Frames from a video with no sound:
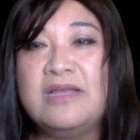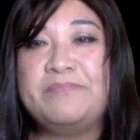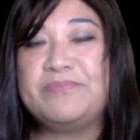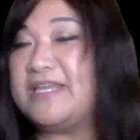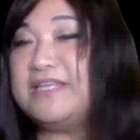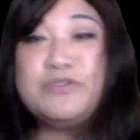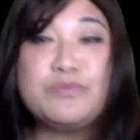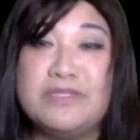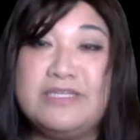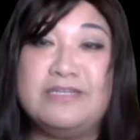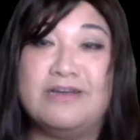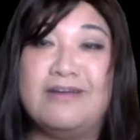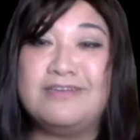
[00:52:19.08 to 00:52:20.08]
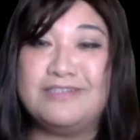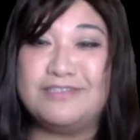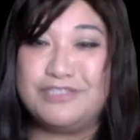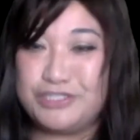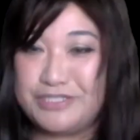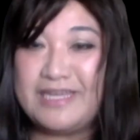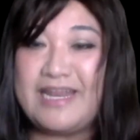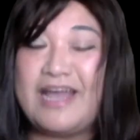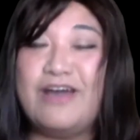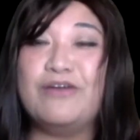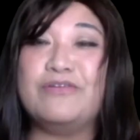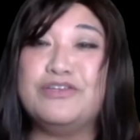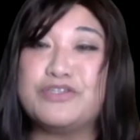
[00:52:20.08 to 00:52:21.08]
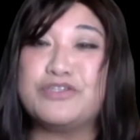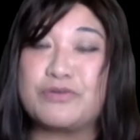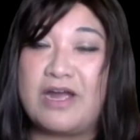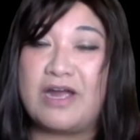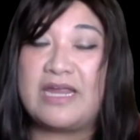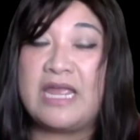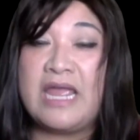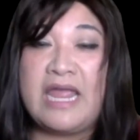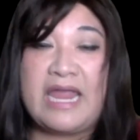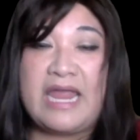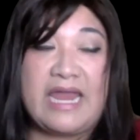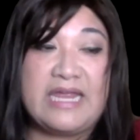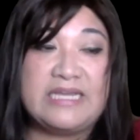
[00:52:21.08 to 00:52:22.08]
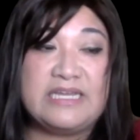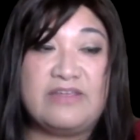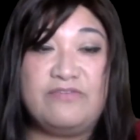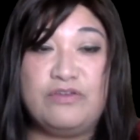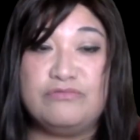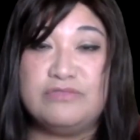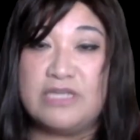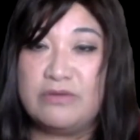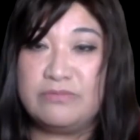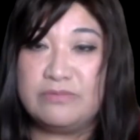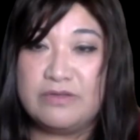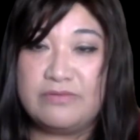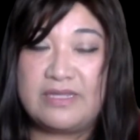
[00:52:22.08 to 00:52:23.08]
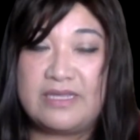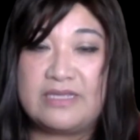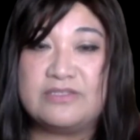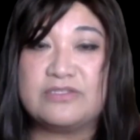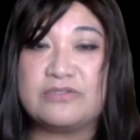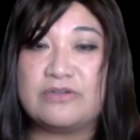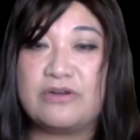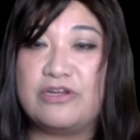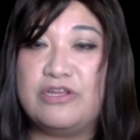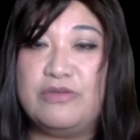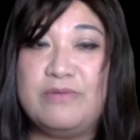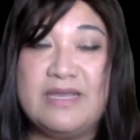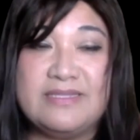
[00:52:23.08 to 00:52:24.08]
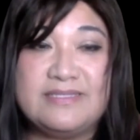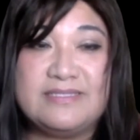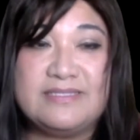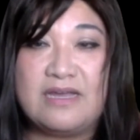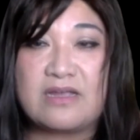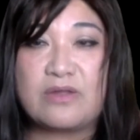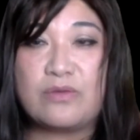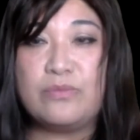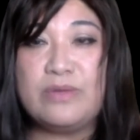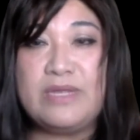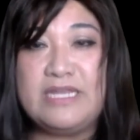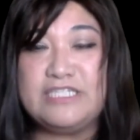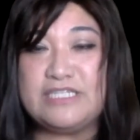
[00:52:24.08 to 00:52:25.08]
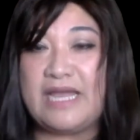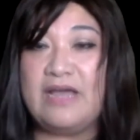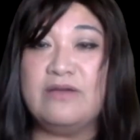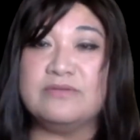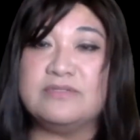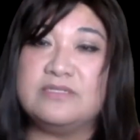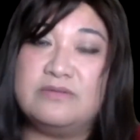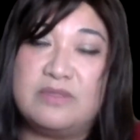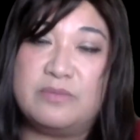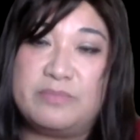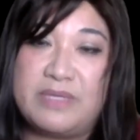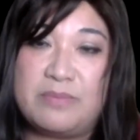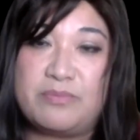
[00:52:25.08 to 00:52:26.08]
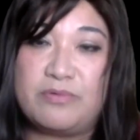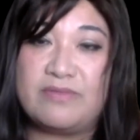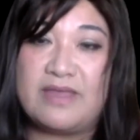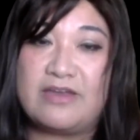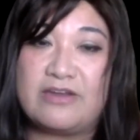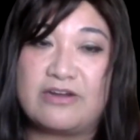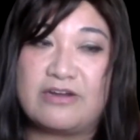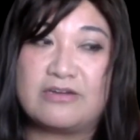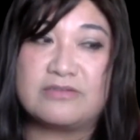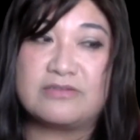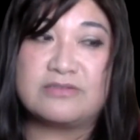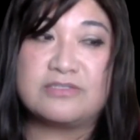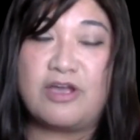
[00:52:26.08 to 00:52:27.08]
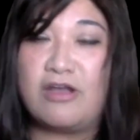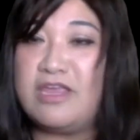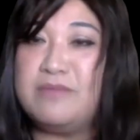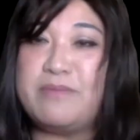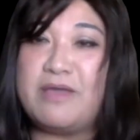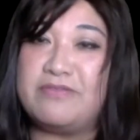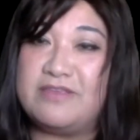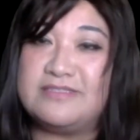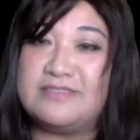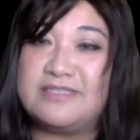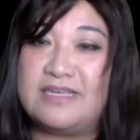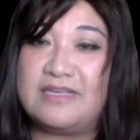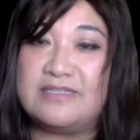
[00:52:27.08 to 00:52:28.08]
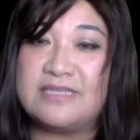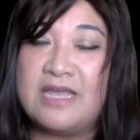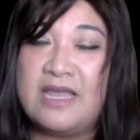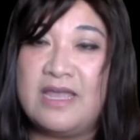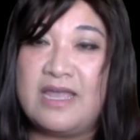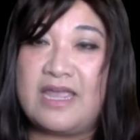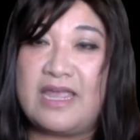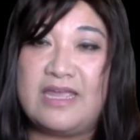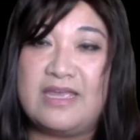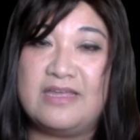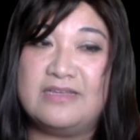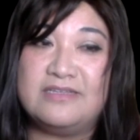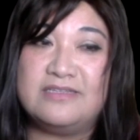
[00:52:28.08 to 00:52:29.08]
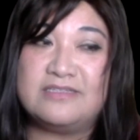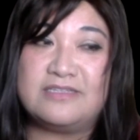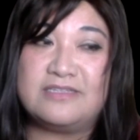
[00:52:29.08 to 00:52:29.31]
It's really not. Just get out and try. And if you don't know the answer or you get stuck, reach out to the people that are talking about these things. And,